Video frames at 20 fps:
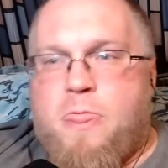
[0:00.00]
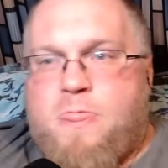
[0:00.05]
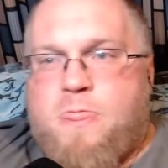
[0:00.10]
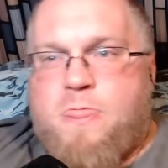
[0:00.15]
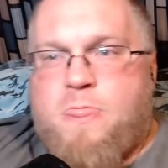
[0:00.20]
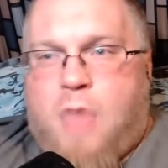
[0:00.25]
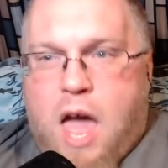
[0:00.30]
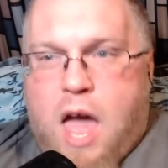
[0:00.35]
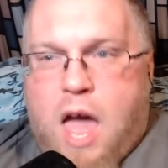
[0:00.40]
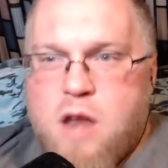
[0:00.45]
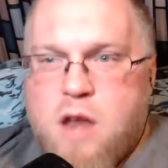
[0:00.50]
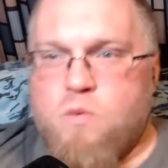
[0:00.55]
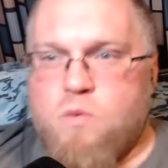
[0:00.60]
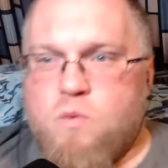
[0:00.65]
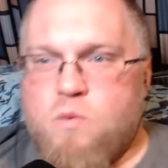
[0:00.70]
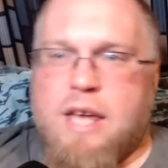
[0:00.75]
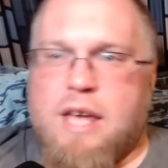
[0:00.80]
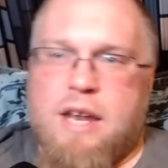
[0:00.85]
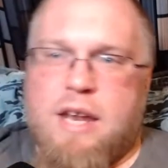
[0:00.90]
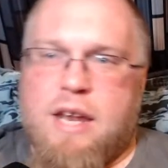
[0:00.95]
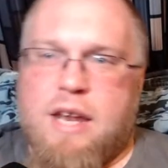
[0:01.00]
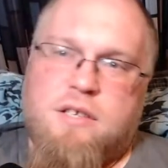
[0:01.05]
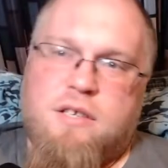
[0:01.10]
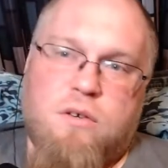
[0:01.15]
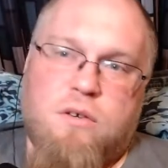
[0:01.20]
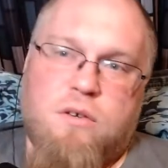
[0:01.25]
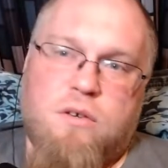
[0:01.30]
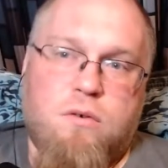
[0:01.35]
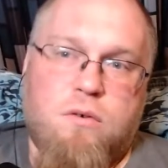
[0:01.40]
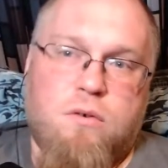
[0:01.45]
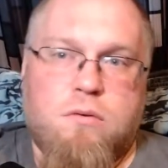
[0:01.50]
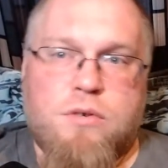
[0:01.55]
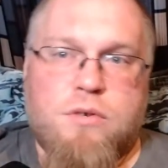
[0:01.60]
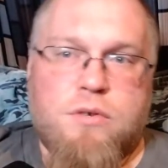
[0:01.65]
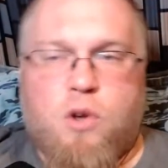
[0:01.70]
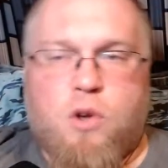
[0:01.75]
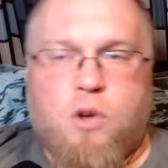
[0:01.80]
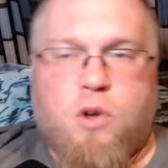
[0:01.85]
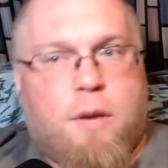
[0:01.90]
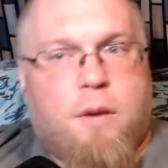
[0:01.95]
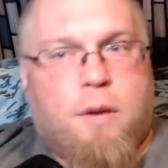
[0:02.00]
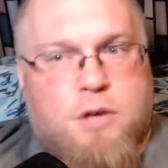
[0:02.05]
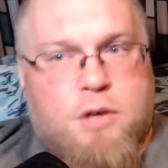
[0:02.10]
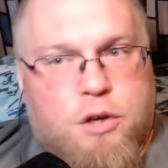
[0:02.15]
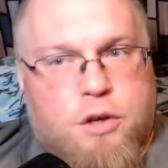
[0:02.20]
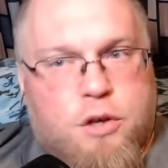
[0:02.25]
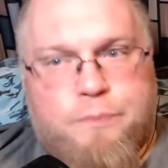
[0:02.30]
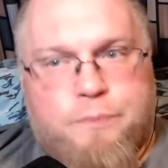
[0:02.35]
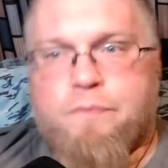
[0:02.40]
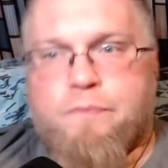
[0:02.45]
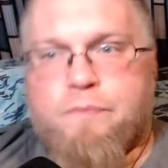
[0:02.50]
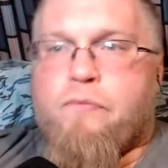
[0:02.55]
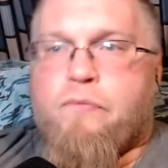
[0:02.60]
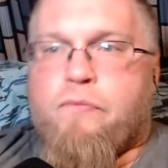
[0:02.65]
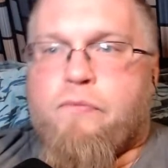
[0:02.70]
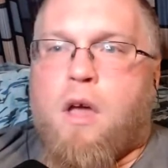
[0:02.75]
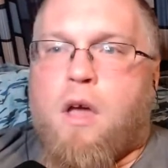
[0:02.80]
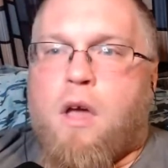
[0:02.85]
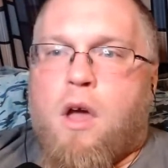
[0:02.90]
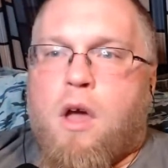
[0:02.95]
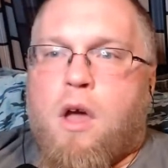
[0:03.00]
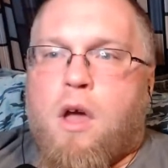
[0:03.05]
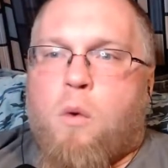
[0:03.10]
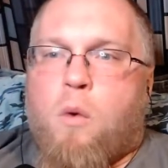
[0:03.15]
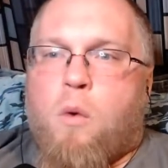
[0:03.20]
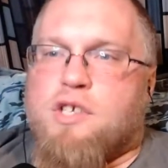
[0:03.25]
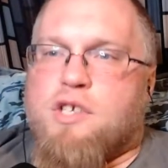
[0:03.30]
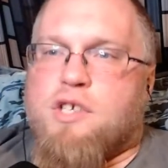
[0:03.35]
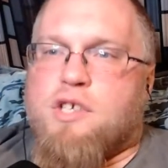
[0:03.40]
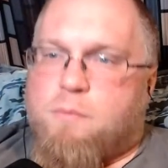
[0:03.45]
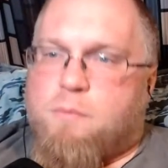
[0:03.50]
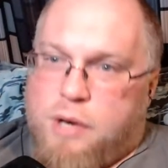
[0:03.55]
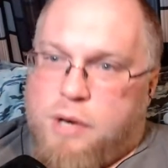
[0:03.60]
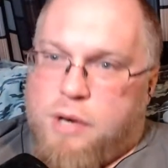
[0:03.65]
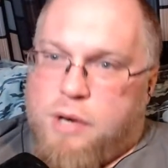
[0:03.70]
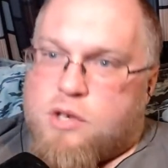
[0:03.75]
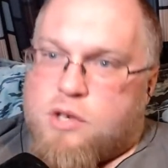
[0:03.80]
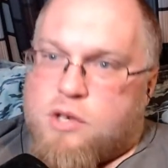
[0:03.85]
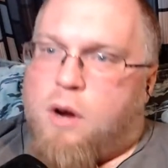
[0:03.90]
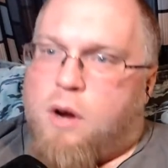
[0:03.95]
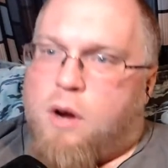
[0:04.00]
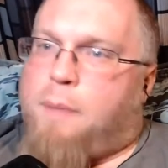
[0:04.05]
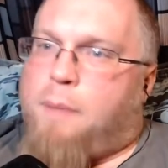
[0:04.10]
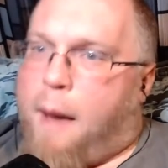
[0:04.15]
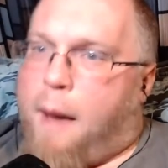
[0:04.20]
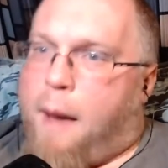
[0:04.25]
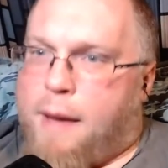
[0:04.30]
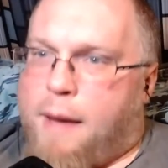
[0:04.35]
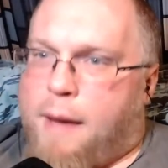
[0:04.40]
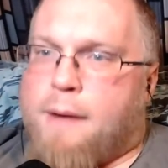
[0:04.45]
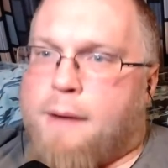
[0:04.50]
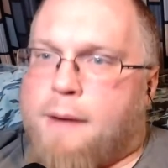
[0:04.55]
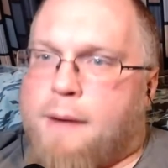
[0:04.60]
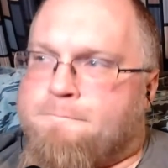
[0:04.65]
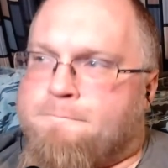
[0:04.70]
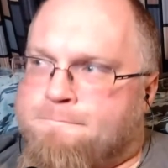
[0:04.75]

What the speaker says: Then we get into story number 2, which is a prehistoric Batman.